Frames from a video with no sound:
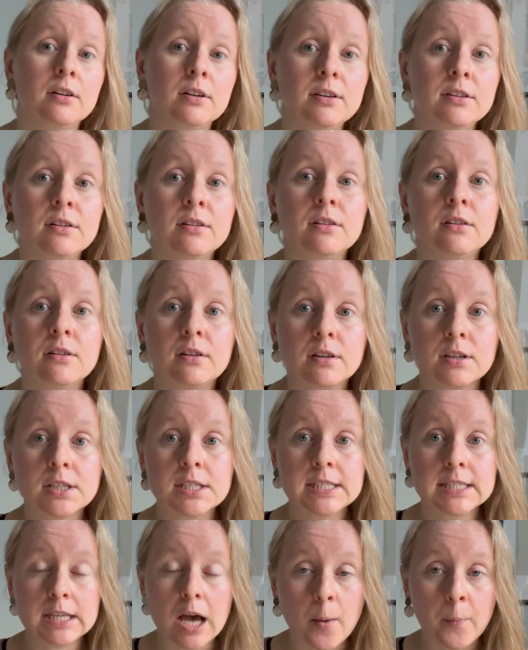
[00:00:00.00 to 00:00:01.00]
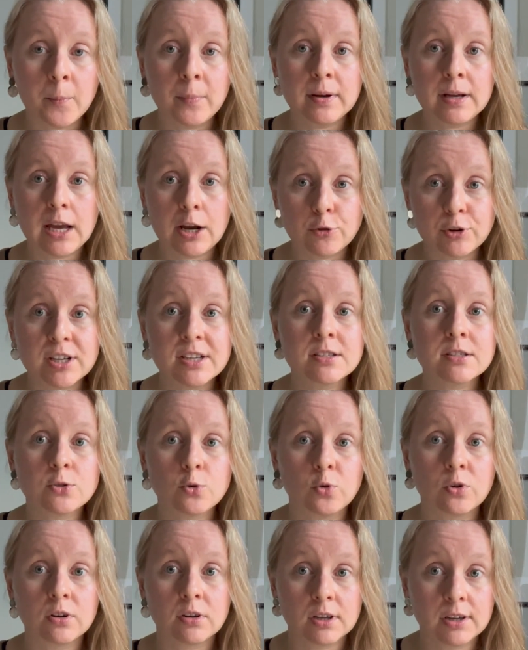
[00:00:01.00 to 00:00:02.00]
in some areas
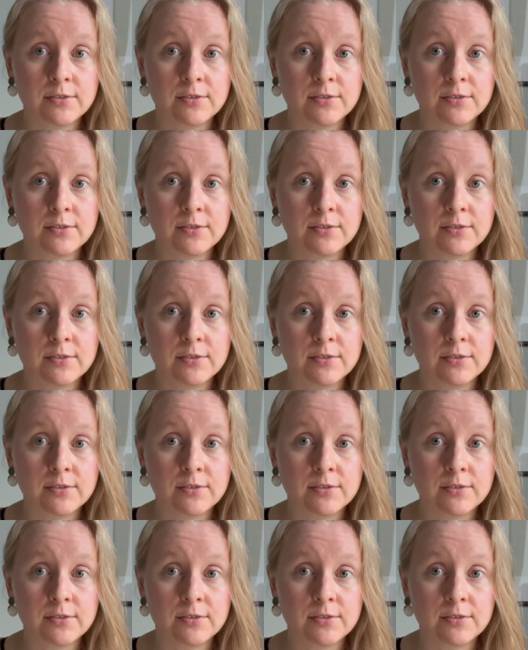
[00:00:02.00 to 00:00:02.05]
or